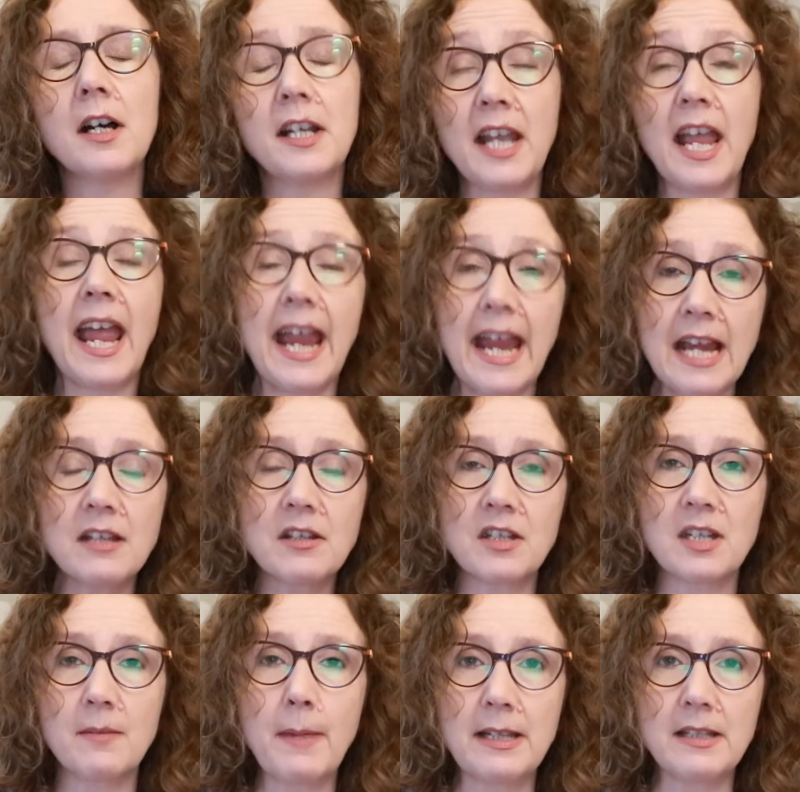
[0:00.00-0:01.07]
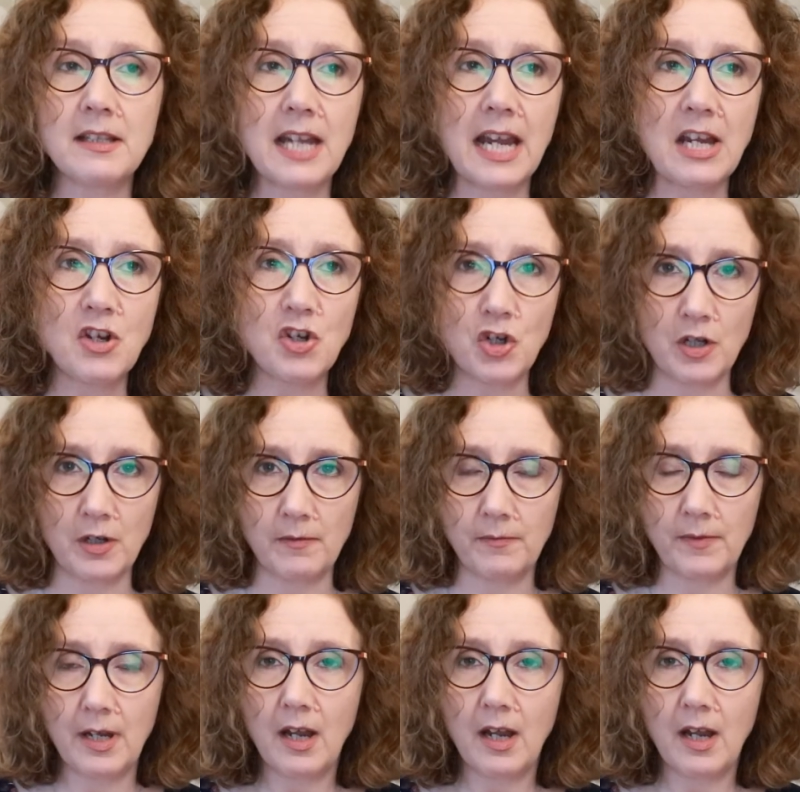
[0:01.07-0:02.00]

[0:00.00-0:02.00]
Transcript: an aid to meditation,